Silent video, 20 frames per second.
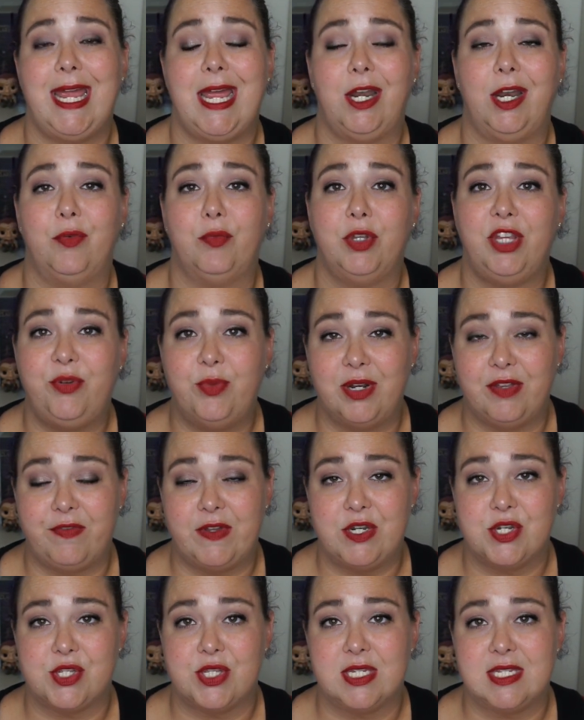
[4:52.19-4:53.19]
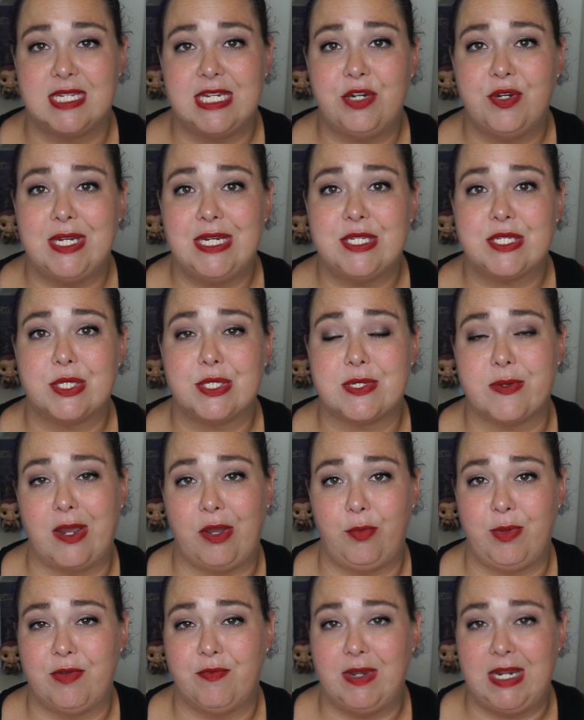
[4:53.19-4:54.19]
and I really want to finish the series, so I
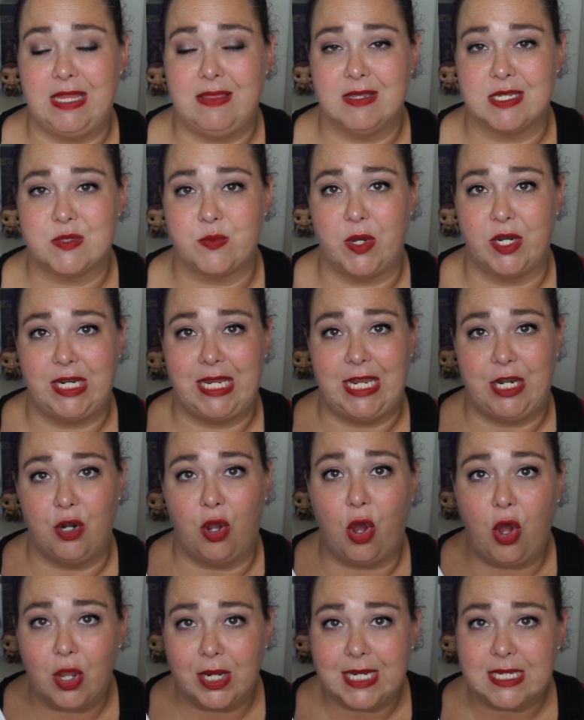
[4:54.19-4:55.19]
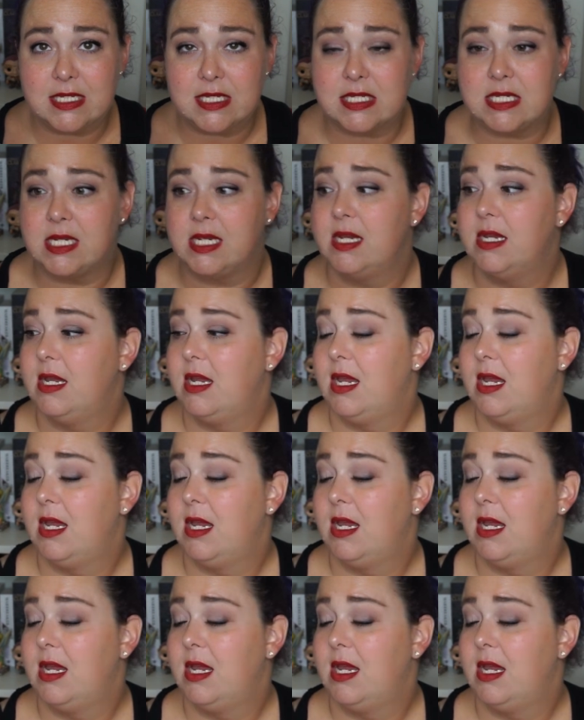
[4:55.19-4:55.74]
will be reading this one in August